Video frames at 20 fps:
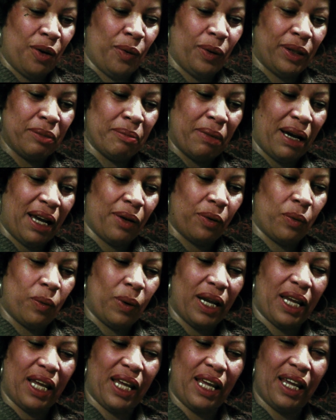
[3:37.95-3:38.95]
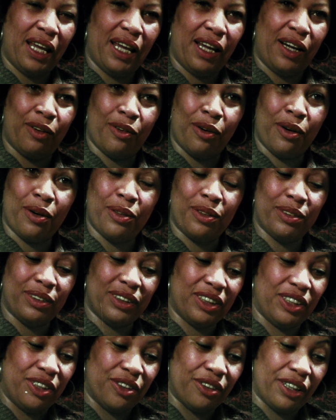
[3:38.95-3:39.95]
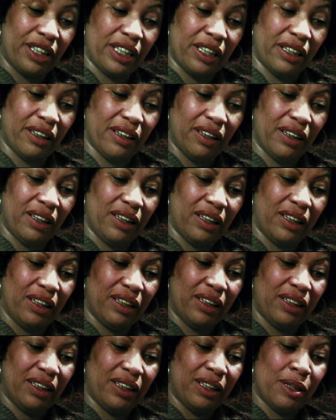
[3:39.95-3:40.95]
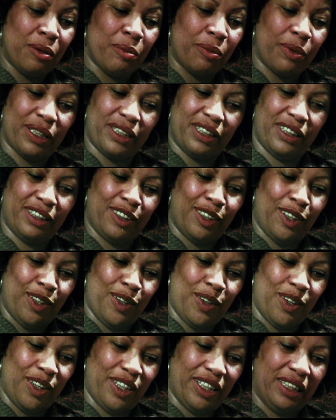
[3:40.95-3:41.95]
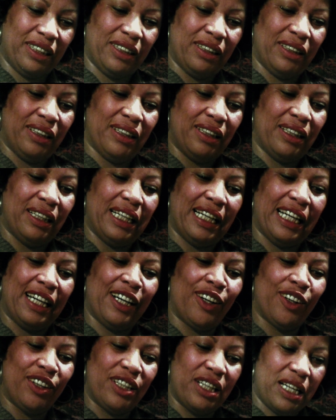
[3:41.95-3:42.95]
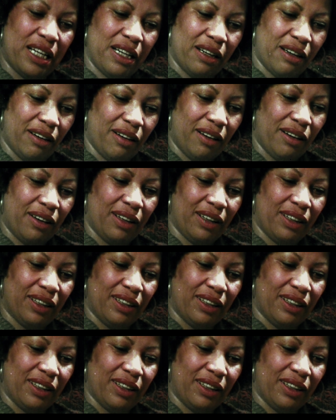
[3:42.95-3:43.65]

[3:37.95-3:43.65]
When my way grows drear, precious Lord, linger near.